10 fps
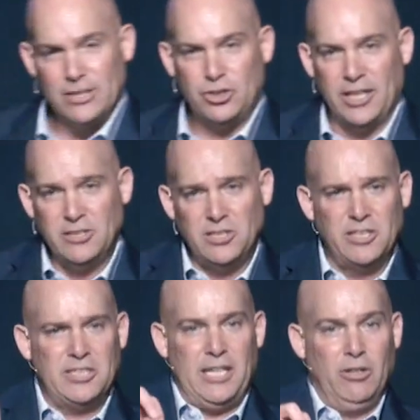just like
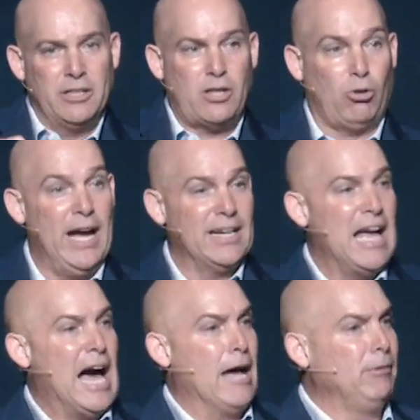Jesus is here to
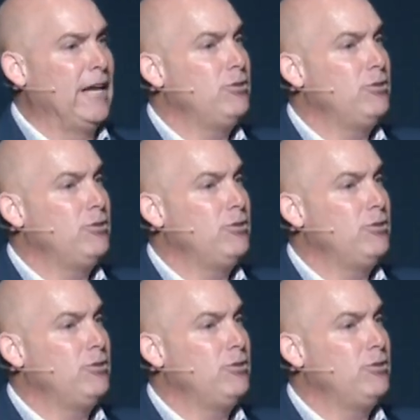correct.